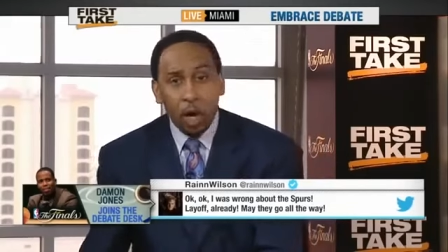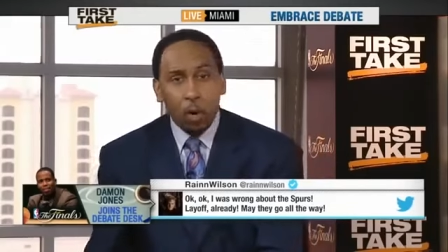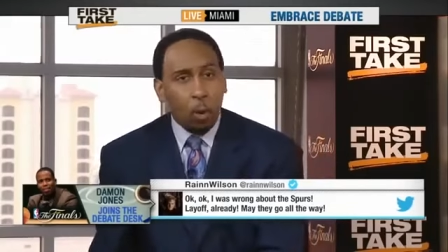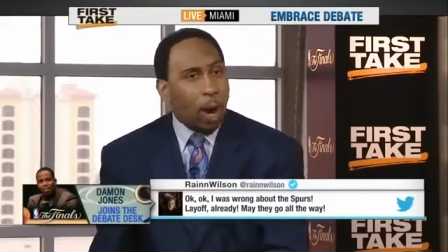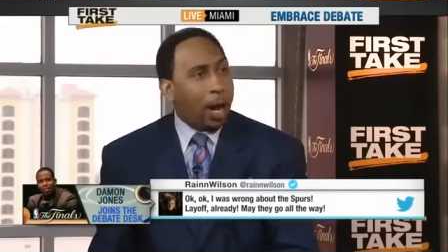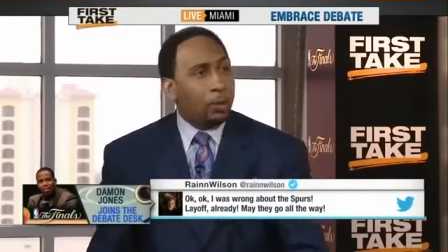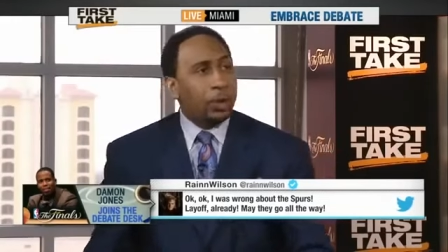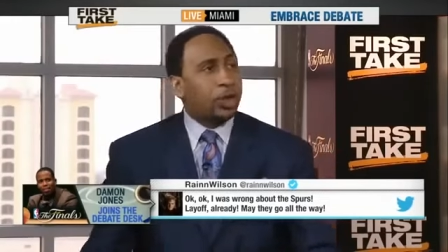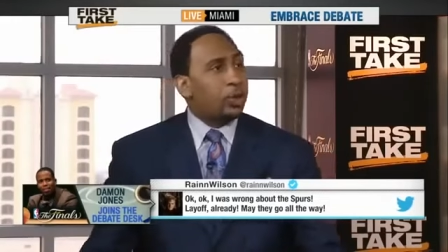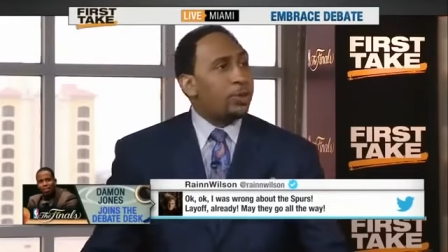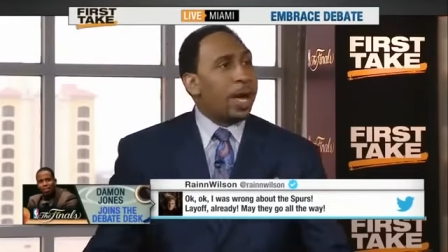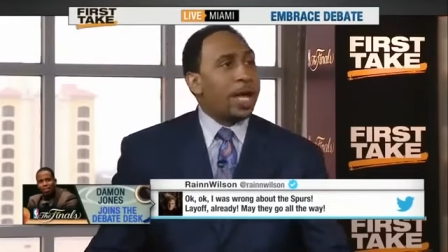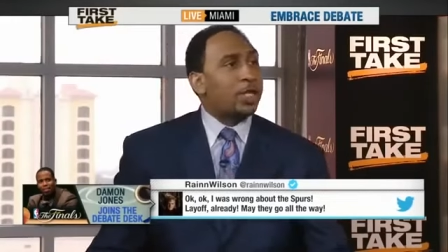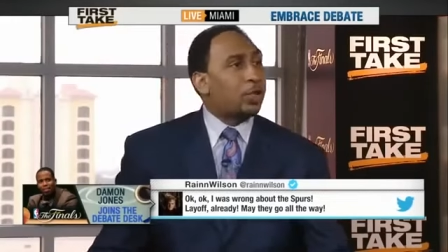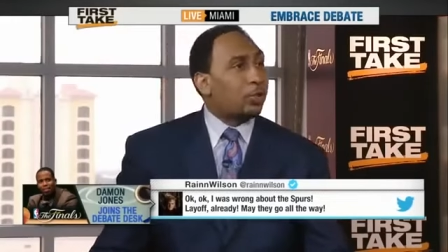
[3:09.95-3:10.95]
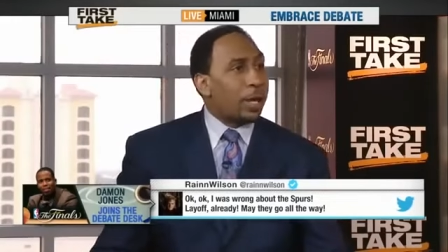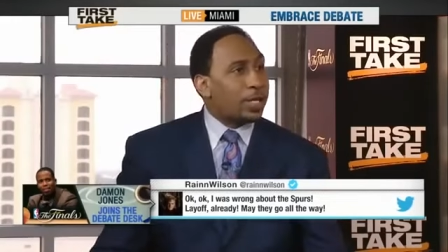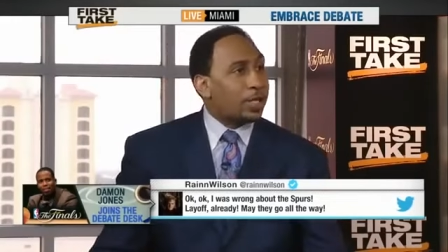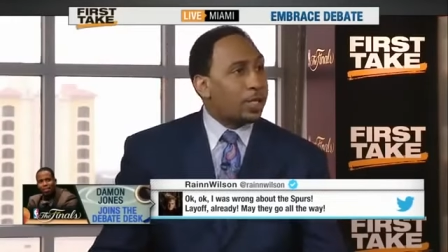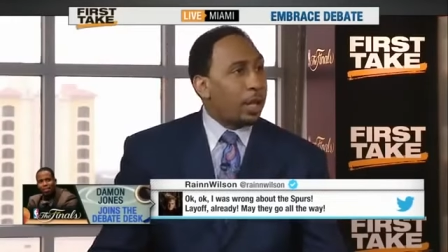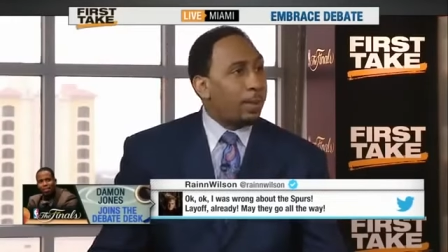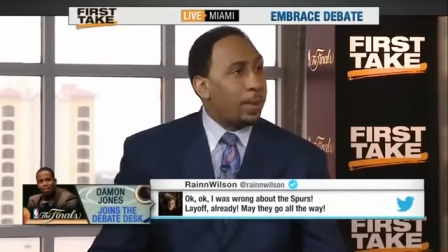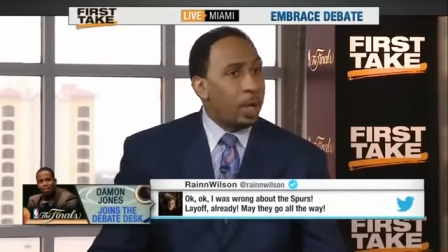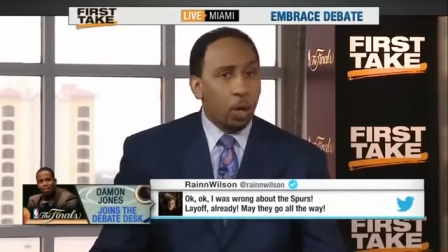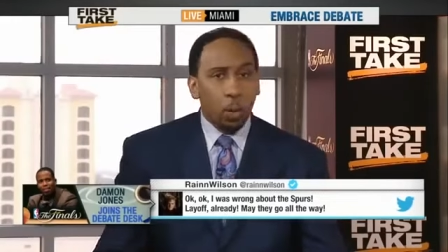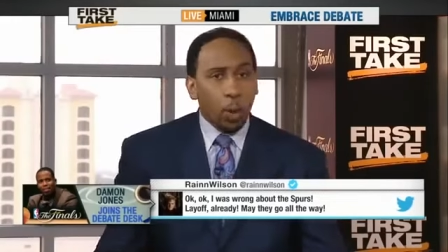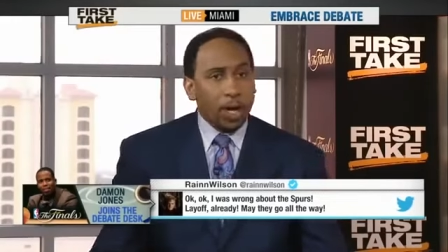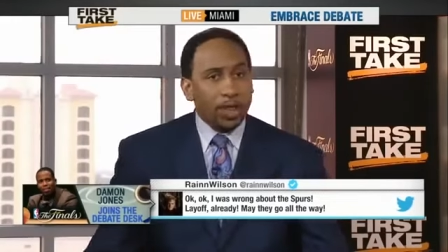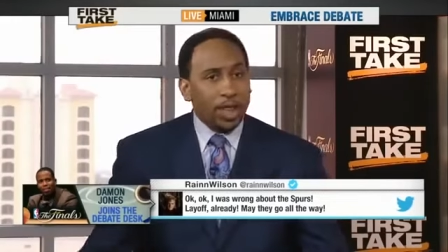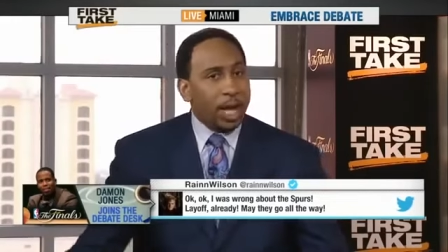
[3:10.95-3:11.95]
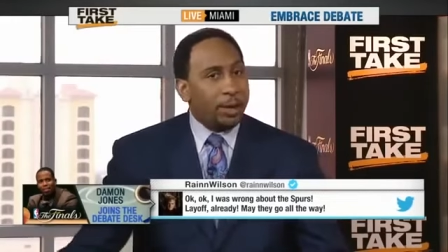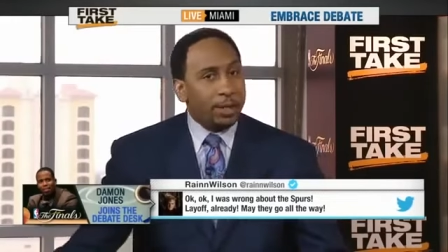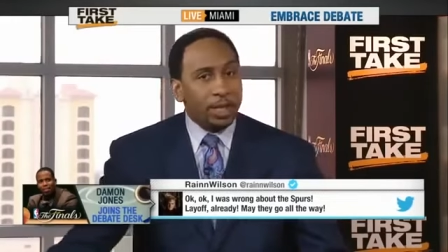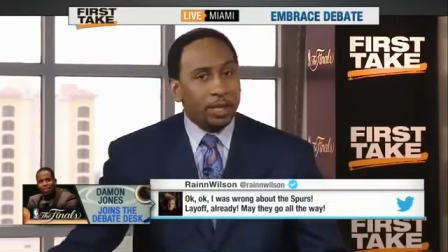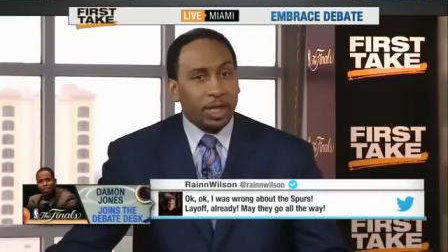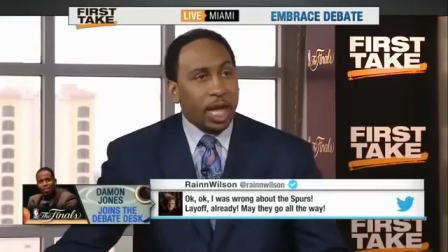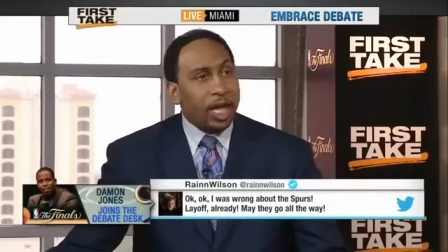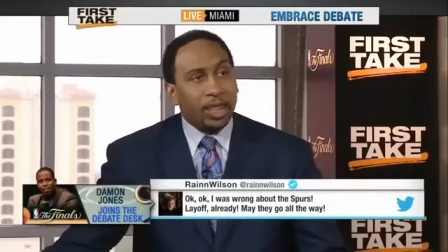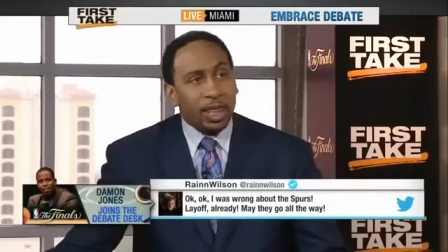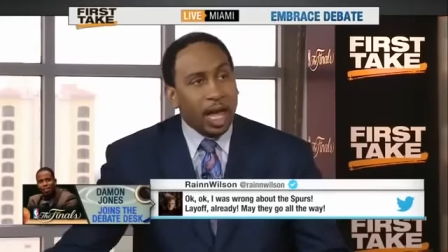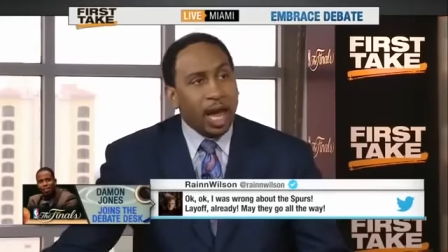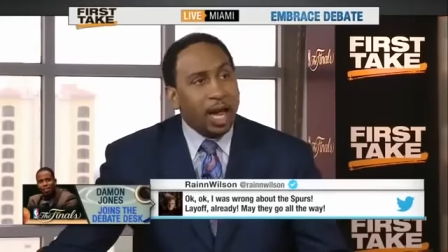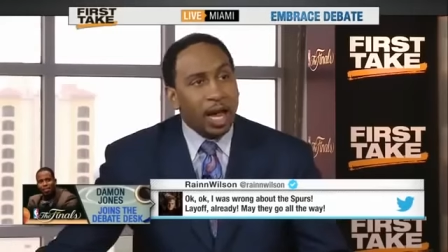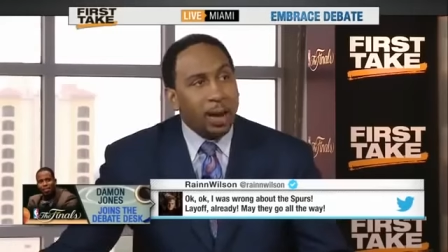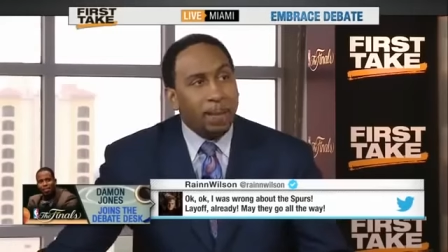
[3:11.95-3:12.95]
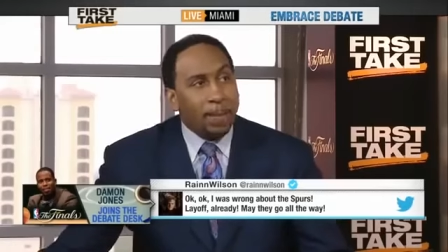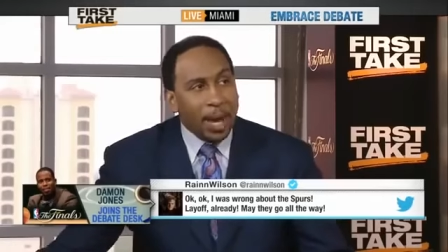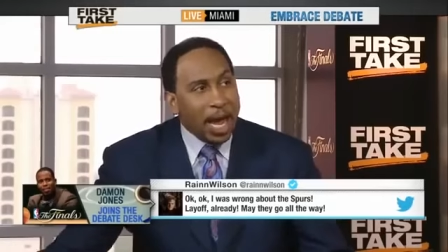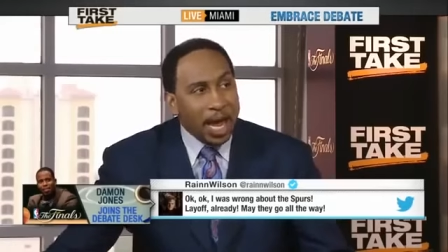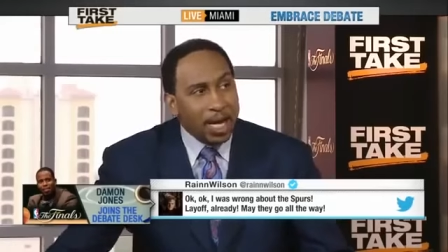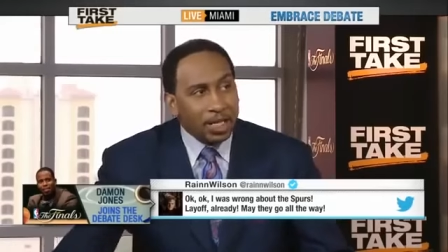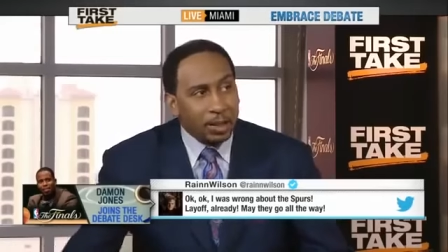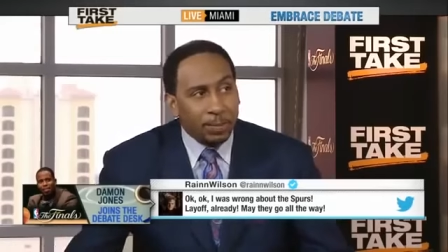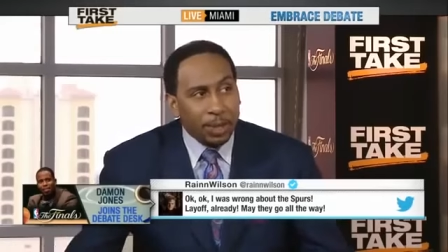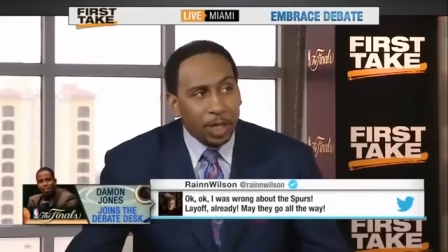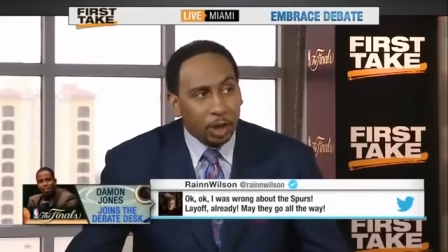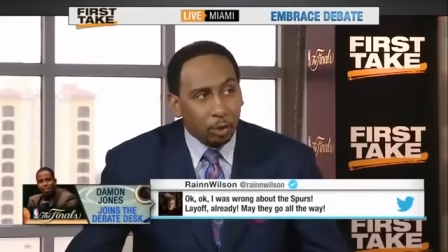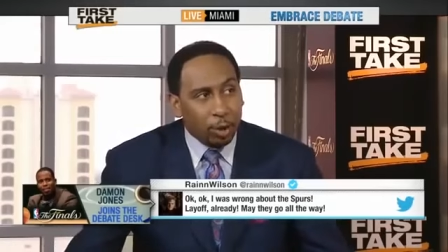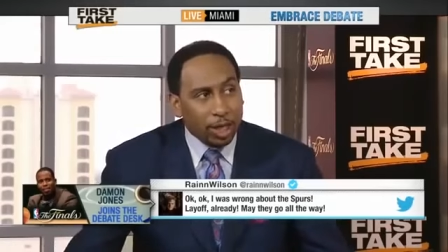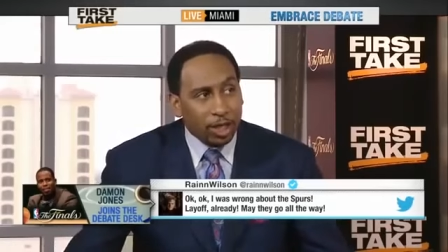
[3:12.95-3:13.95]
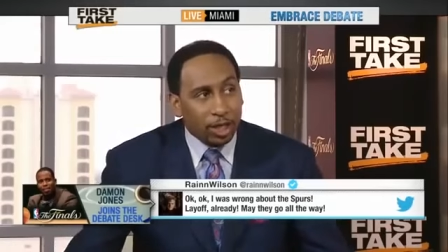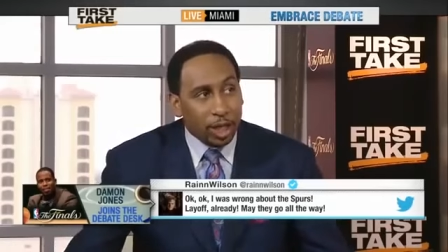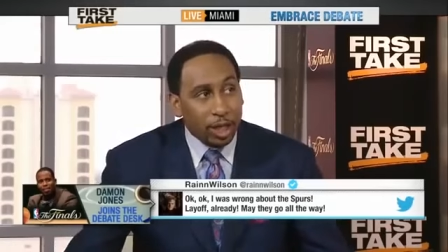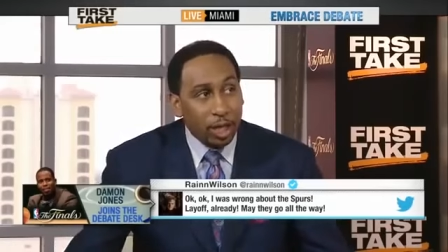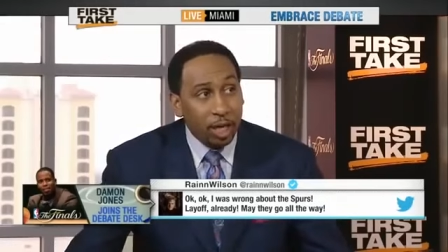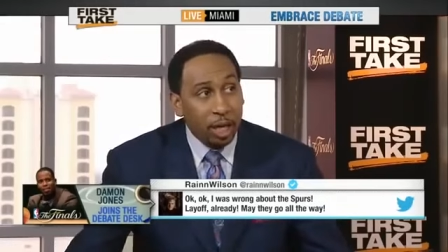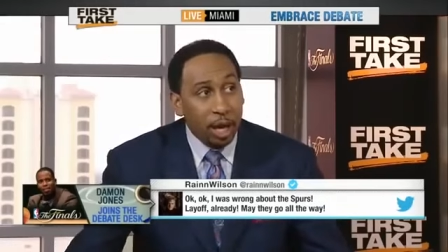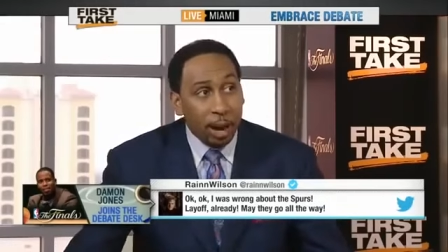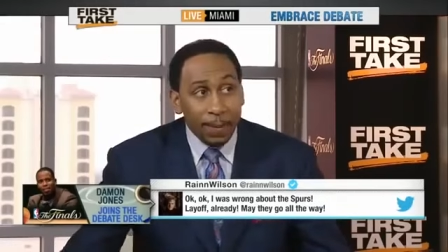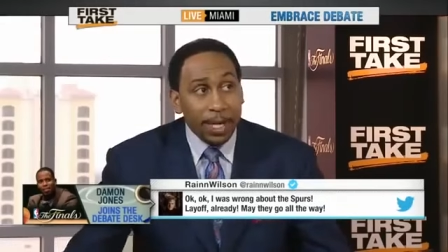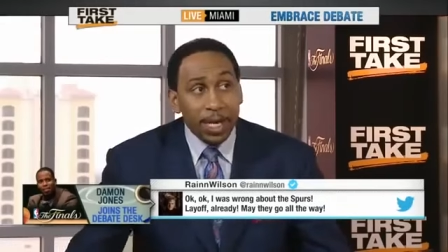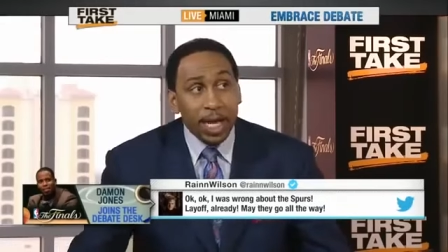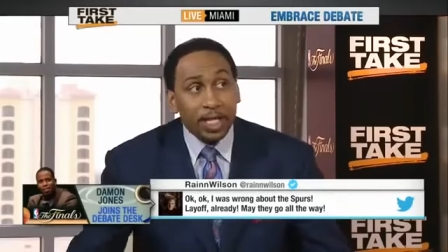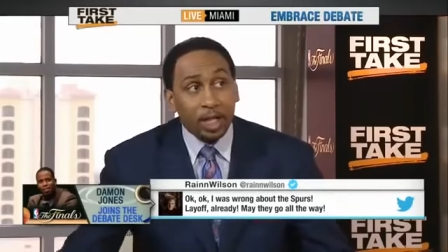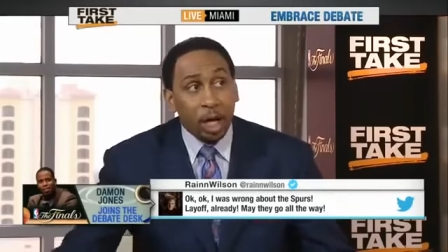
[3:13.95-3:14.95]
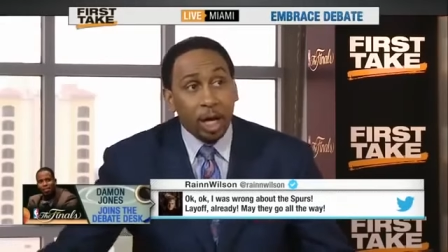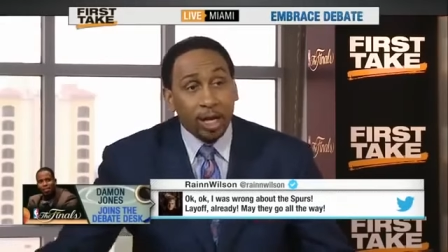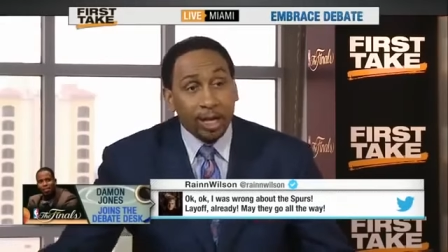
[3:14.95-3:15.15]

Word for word: why would you not trust them when they're there and paid to be trusted? I mean, these are